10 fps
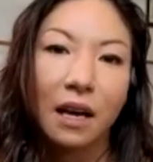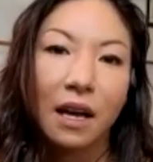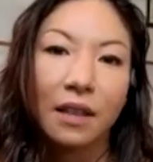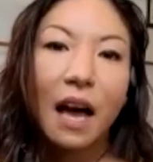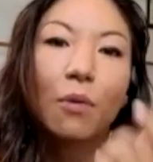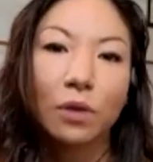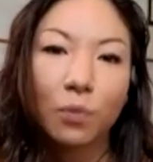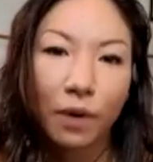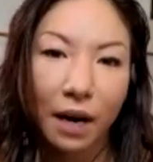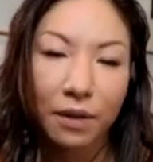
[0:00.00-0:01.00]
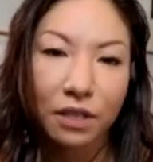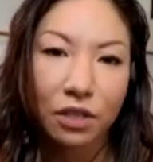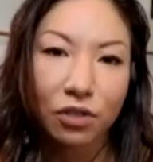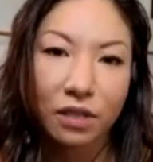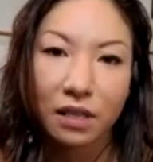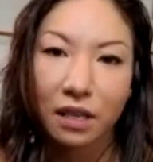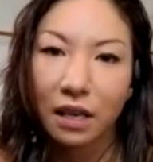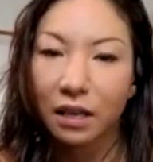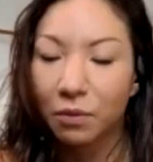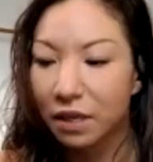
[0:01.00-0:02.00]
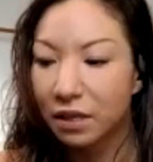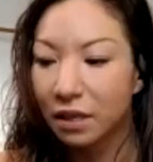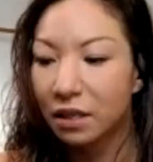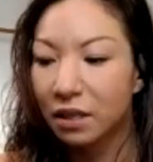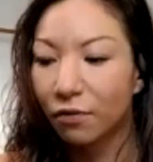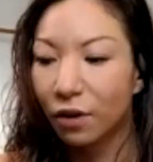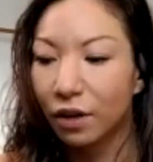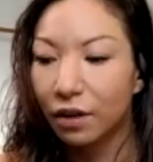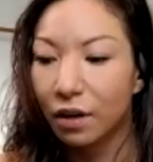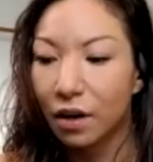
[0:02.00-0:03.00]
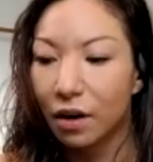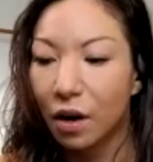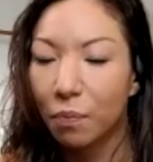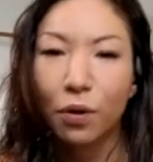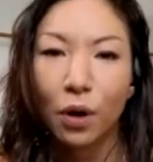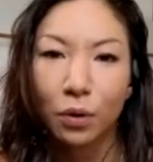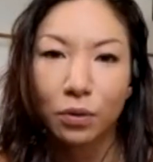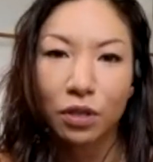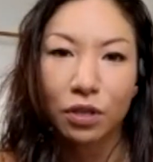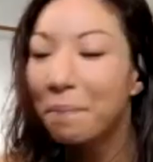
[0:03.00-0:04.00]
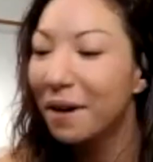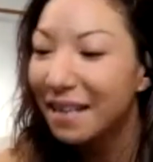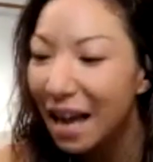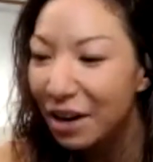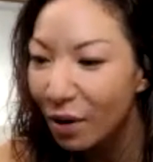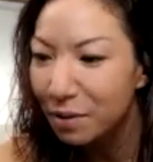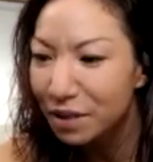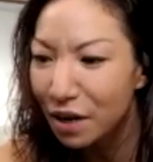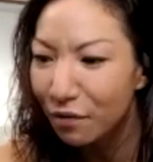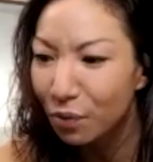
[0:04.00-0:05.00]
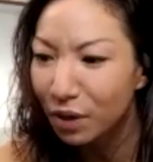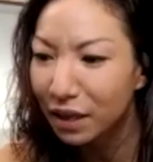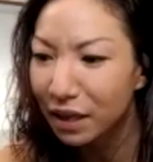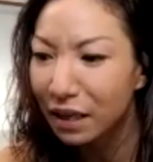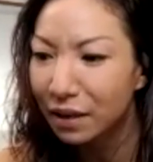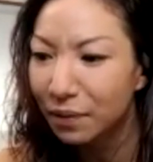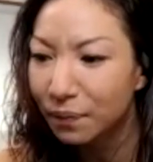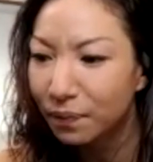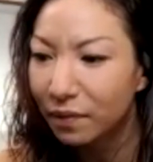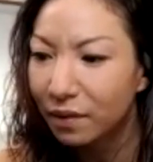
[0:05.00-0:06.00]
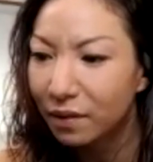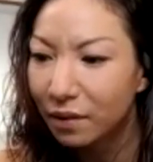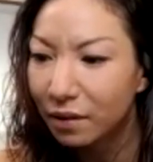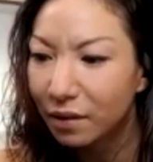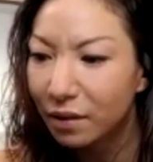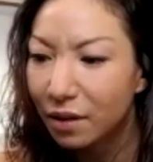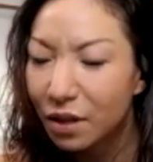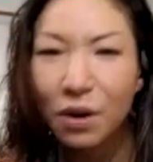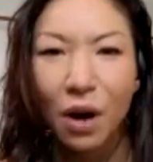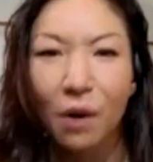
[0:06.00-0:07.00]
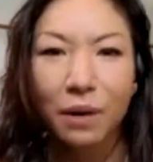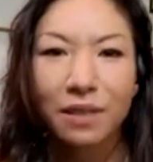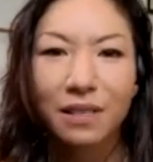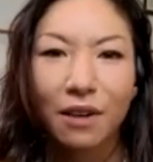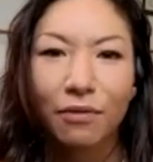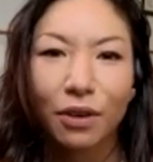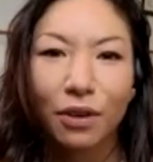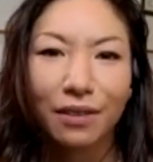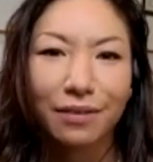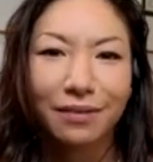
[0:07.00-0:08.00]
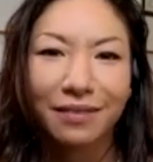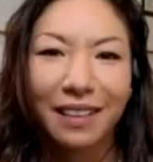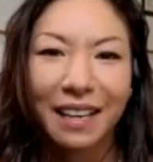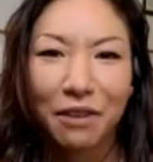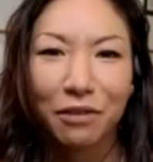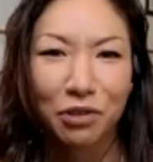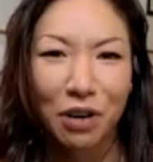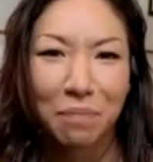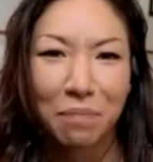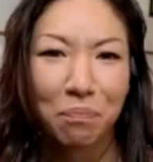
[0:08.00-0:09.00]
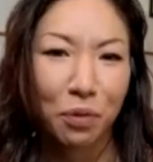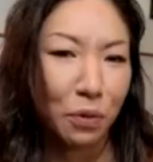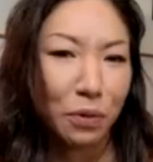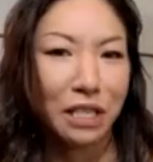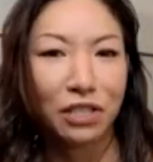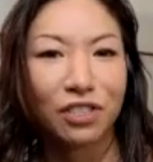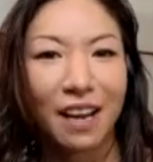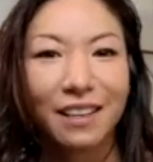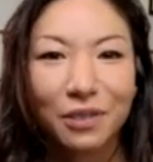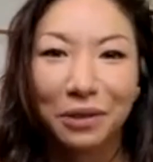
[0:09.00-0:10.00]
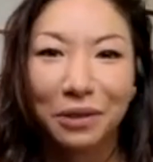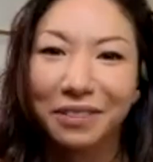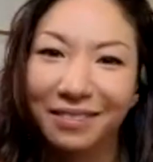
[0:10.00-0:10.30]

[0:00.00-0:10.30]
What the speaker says: That was what I was interested in. It was a different approach. Yeah, no, I was never really, I never drank protein shakes or